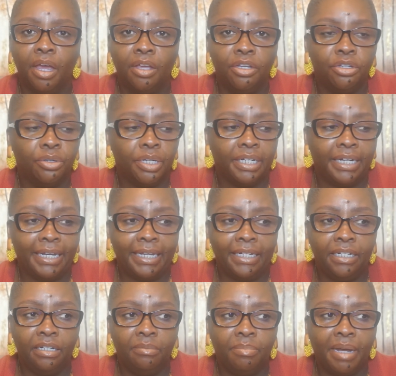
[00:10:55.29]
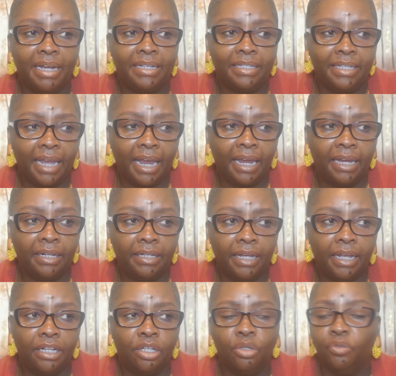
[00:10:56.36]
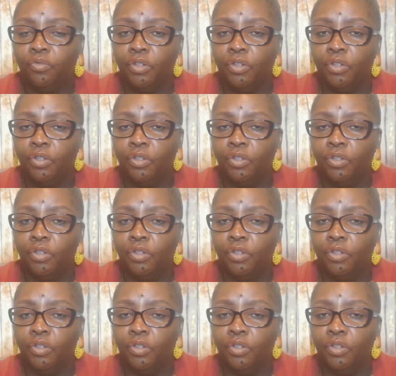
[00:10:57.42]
You can end it by saying that you've